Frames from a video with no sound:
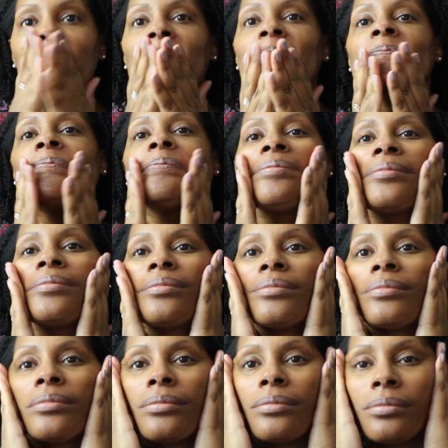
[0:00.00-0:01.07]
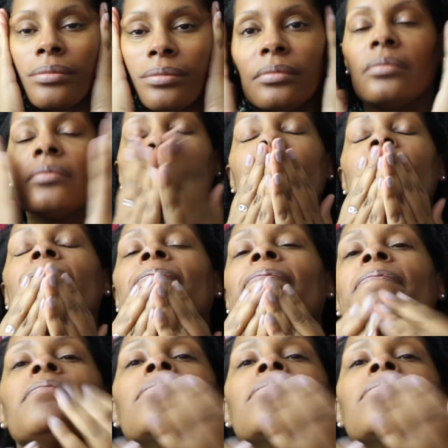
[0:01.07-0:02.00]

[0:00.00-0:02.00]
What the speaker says: (silence)